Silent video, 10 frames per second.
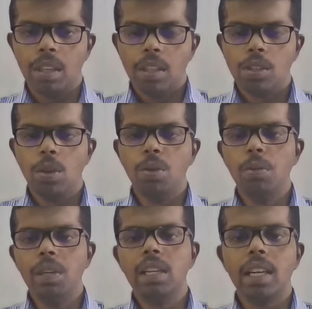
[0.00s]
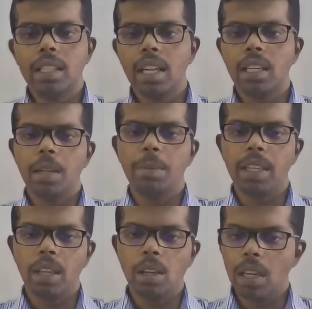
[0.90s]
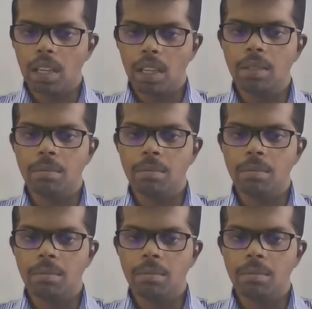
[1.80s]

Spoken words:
So who will get that particular